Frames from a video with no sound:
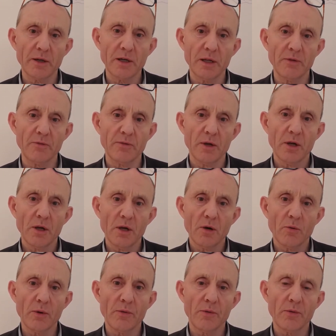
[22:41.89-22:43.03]
leaf
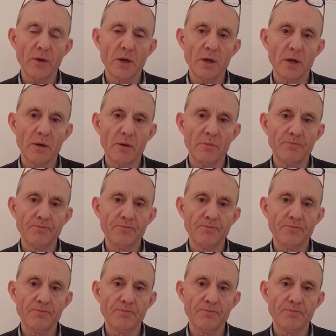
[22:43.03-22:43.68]
with a